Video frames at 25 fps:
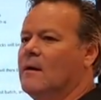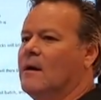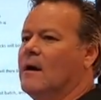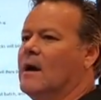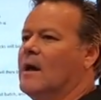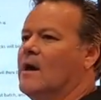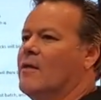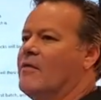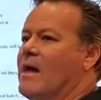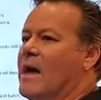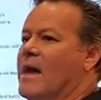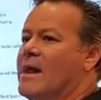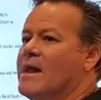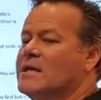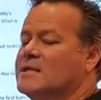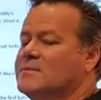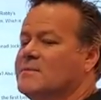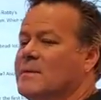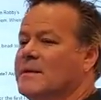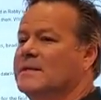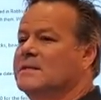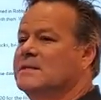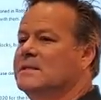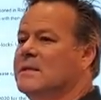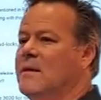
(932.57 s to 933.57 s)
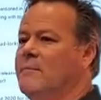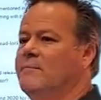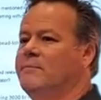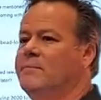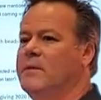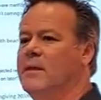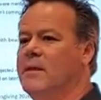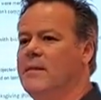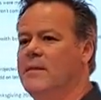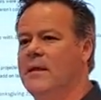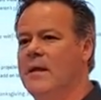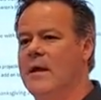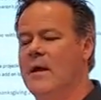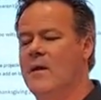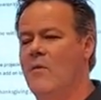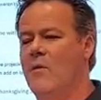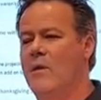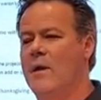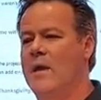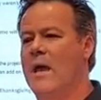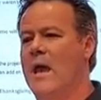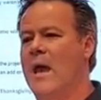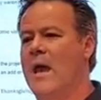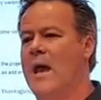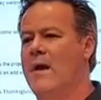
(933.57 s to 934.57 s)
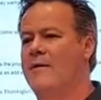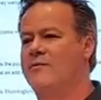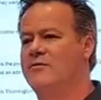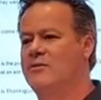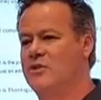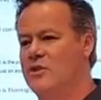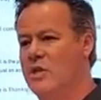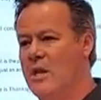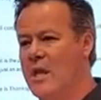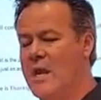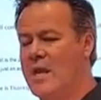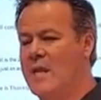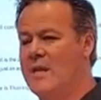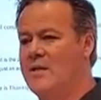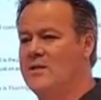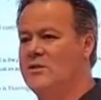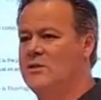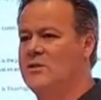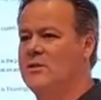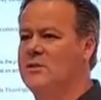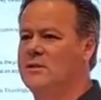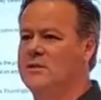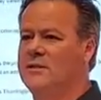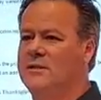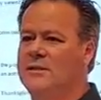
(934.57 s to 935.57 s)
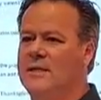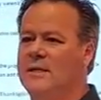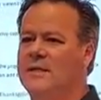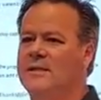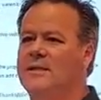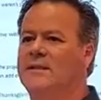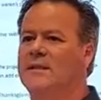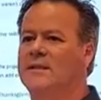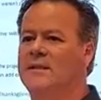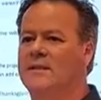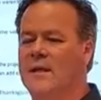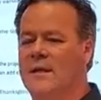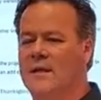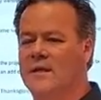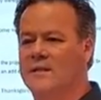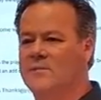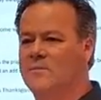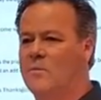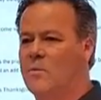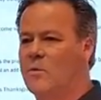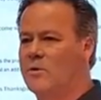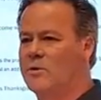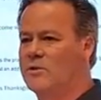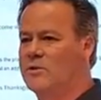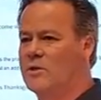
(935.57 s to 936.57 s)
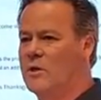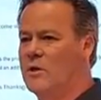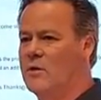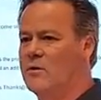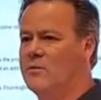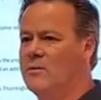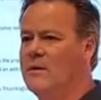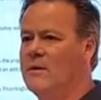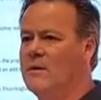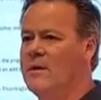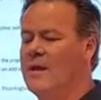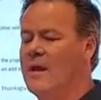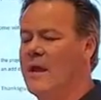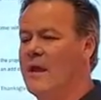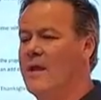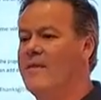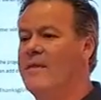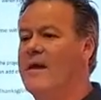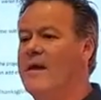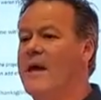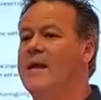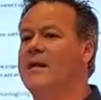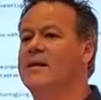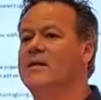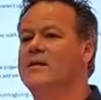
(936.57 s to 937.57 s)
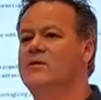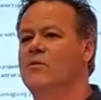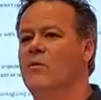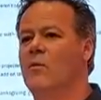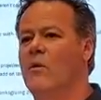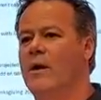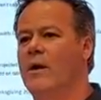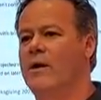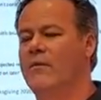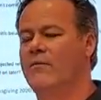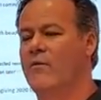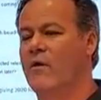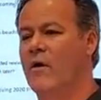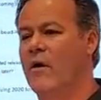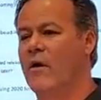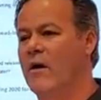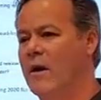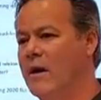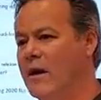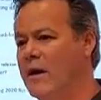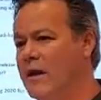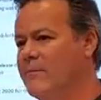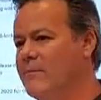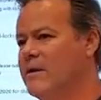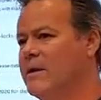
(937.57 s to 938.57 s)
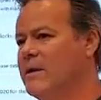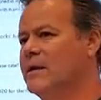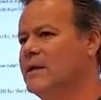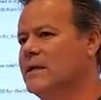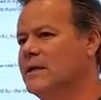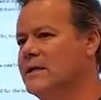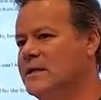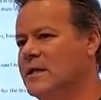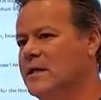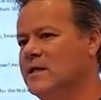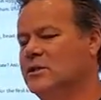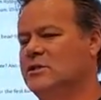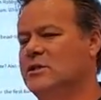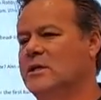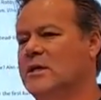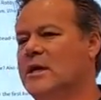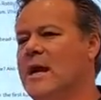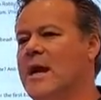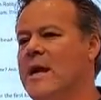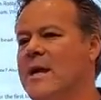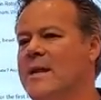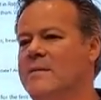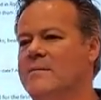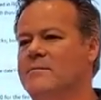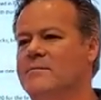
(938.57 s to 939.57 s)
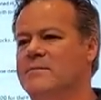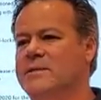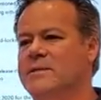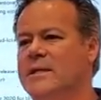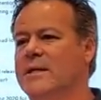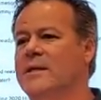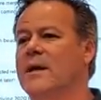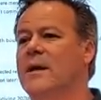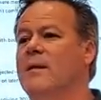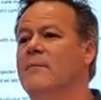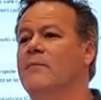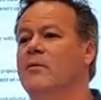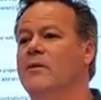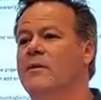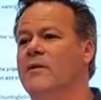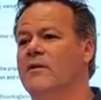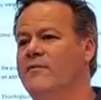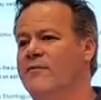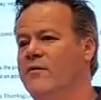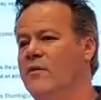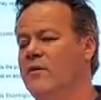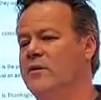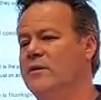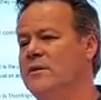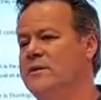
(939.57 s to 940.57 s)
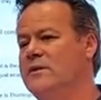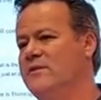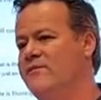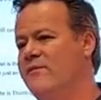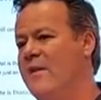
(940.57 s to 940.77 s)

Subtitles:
That has been something that we have changed since the Sand Sport Show, and that is one of our limited edition items that come with the first